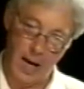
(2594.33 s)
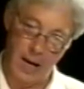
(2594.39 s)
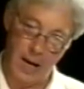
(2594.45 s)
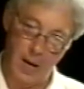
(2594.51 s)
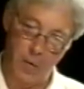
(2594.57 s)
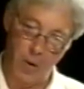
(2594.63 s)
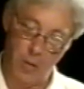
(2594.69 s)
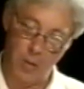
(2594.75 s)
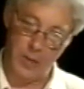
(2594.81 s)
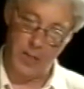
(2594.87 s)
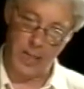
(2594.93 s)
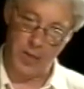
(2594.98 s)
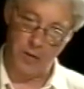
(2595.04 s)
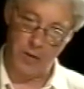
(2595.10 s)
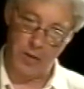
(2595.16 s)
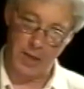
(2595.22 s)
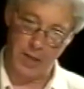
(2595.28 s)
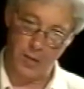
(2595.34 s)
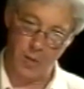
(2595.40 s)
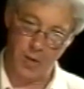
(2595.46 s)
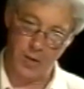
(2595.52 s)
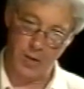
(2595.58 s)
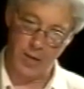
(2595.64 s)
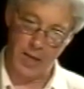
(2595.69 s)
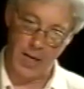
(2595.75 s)
what was
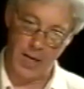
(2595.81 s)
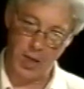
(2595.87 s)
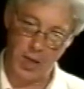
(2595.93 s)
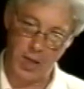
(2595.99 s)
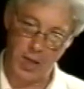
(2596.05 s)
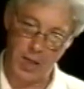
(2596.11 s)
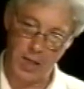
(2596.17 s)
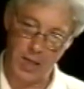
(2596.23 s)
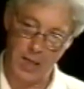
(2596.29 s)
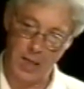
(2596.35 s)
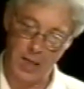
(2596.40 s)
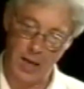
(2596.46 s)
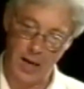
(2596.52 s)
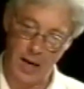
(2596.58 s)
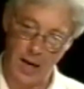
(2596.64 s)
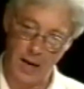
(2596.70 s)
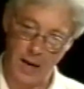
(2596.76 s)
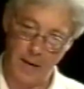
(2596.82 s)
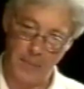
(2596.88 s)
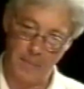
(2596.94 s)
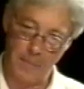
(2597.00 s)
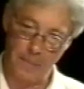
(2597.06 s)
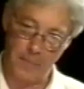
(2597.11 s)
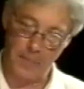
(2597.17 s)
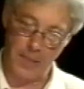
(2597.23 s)
interesting was that she
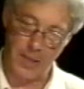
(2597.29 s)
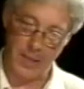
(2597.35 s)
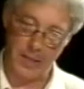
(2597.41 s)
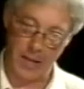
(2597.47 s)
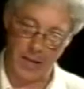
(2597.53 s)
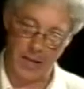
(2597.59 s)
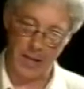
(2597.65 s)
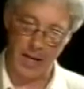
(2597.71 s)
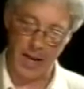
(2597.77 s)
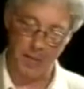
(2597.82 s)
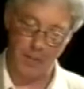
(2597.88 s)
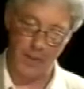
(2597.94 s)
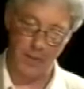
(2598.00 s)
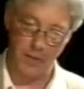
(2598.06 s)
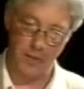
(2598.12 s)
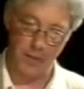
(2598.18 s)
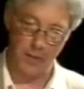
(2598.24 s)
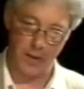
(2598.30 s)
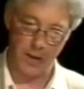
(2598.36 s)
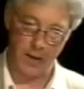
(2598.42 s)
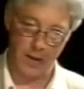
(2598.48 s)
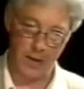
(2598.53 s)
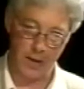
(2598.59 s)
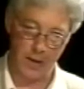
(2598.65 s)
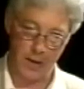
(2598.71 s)
set it down by the
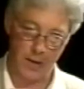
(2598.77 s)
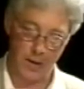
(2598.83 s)
river,